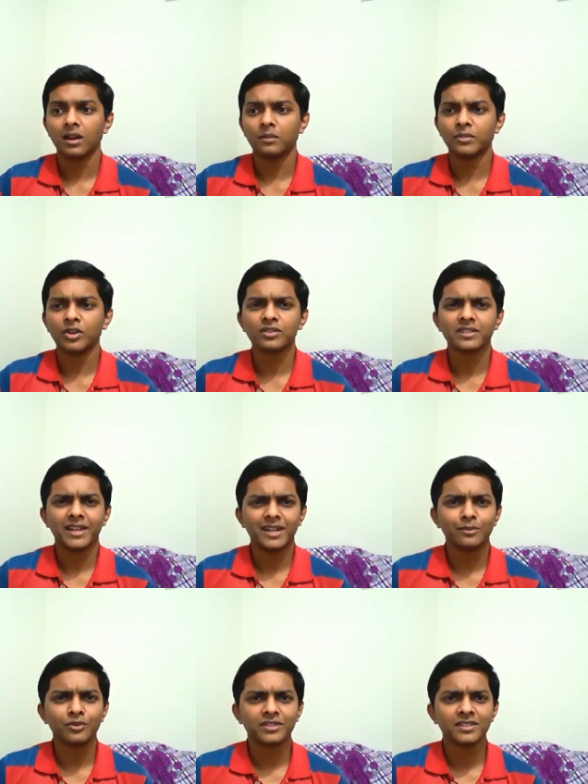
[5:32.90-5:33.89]
because
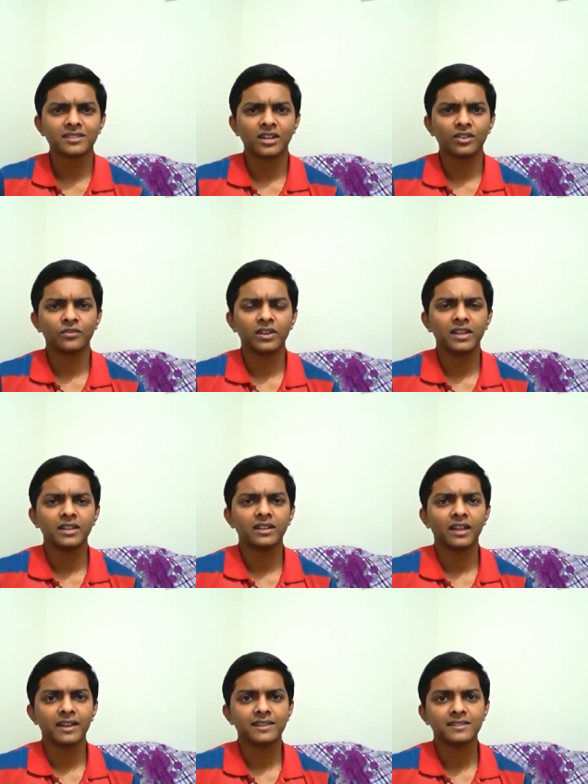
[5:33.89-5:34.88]
AWS is kind of really
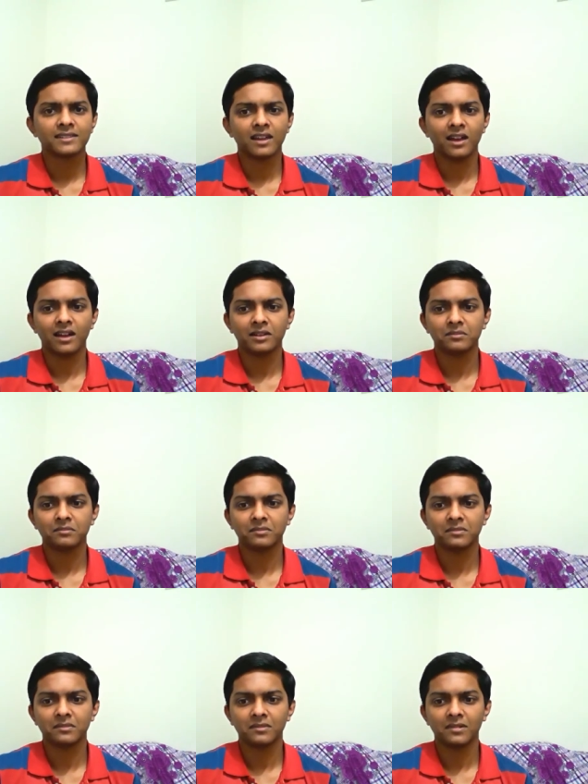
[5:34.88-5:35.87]
nice and
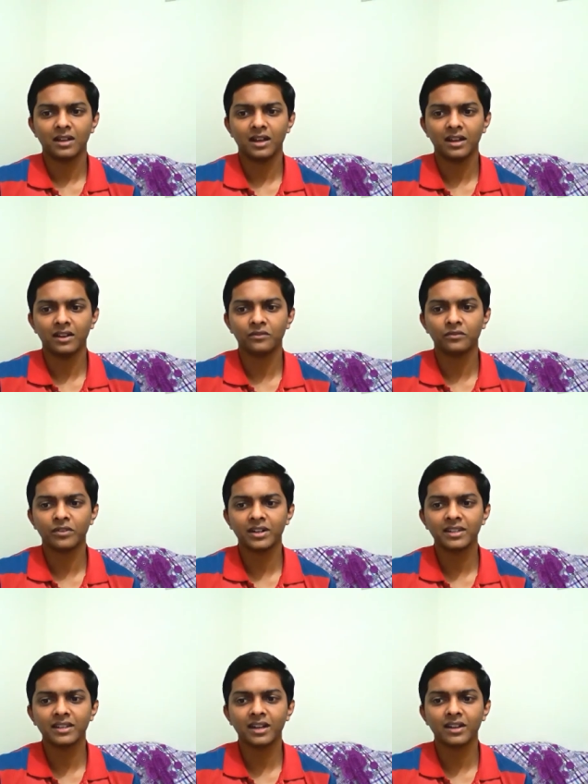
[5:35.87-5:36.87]
and uh,
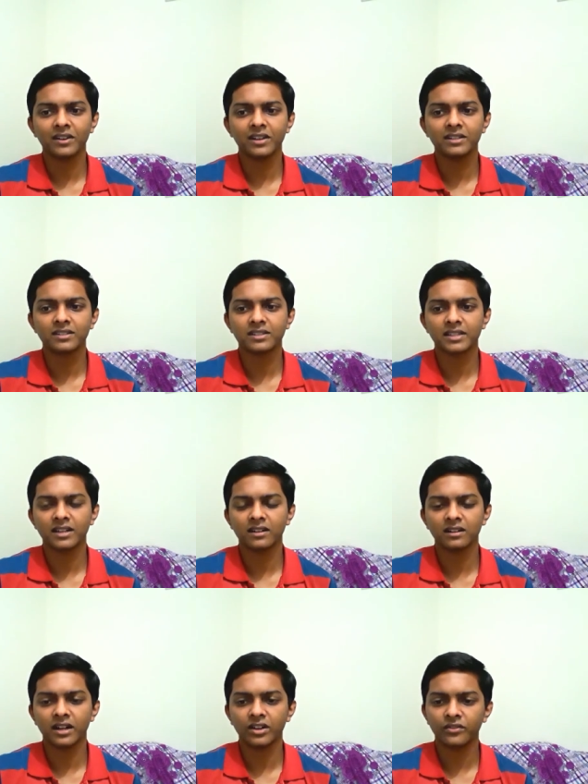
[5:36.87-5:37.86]
one thing I really just
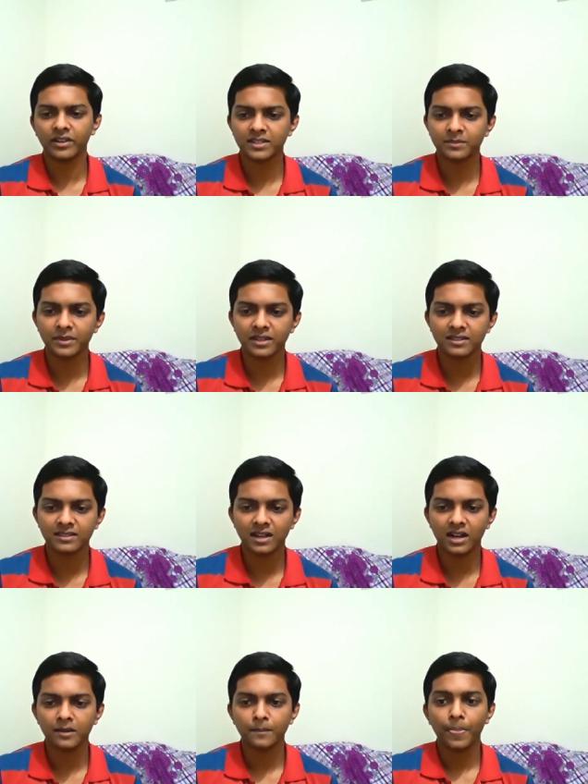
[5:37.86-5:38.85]
uh, kind of experienced
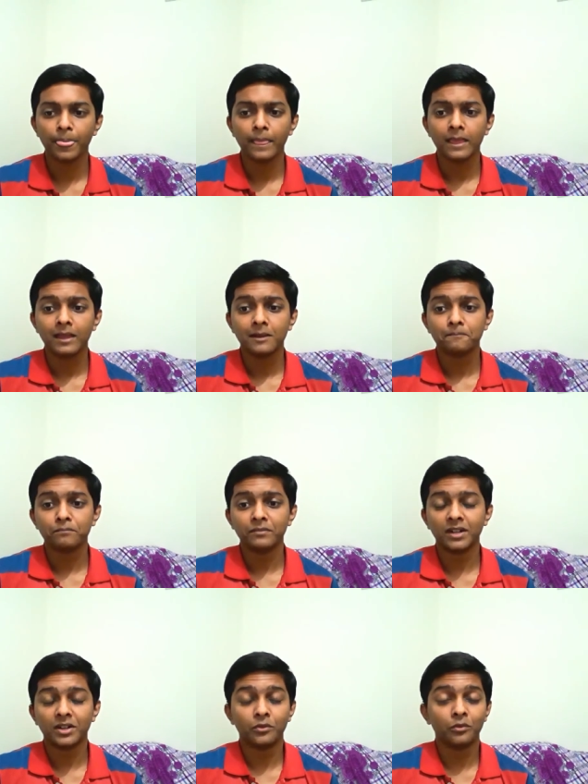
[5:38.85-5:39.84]
that
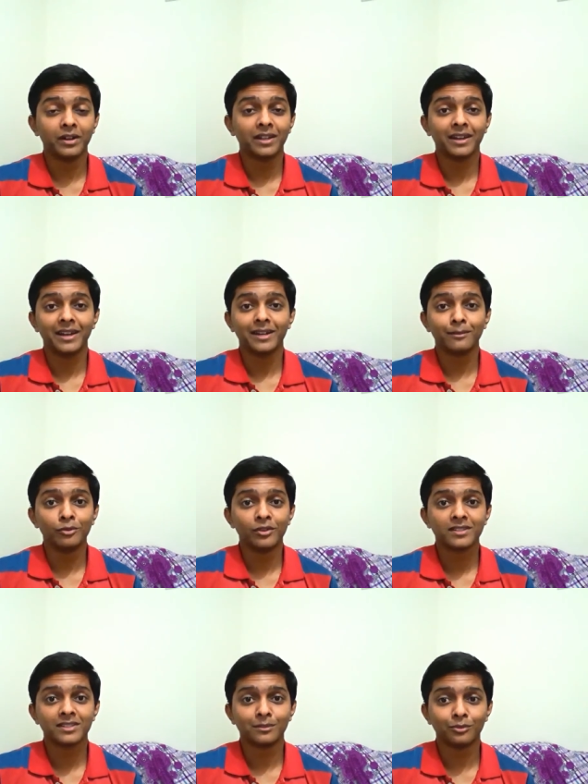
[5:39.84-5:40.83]
the Twitter AWS
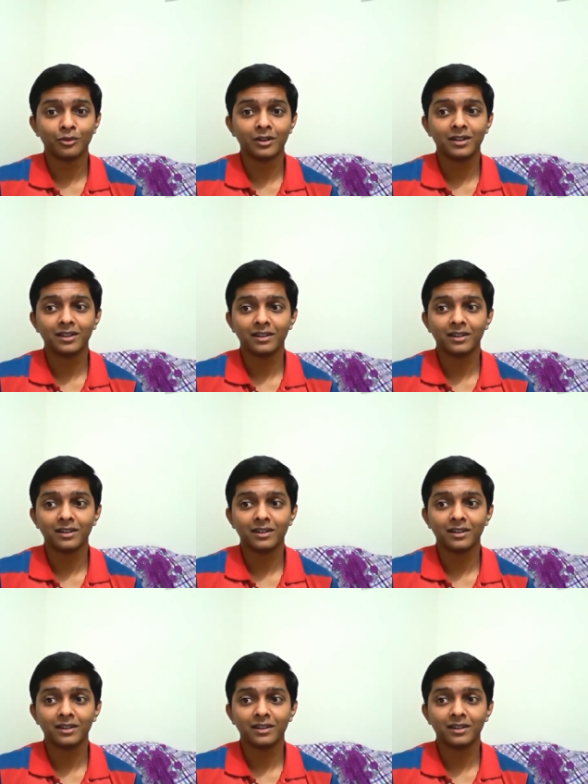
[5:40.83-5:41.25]
support